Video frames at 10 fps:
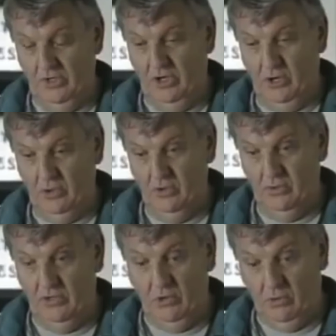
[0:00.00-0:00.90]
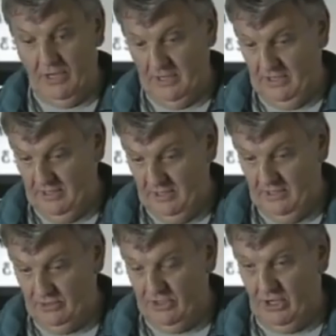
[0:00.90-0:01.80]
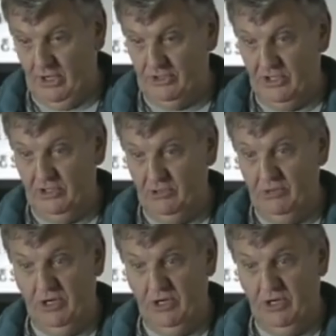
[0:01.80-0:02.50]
No. No way. They'll start asking too many